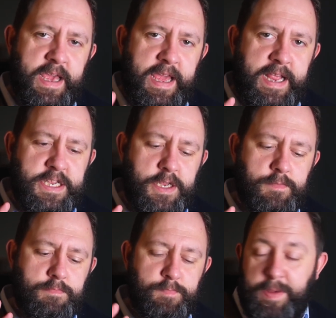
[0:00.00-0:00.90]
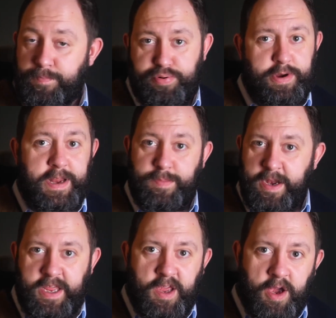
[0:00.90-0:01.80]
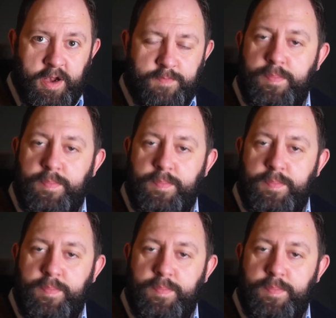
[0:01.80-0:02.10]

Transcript: it's been pretty bloody good,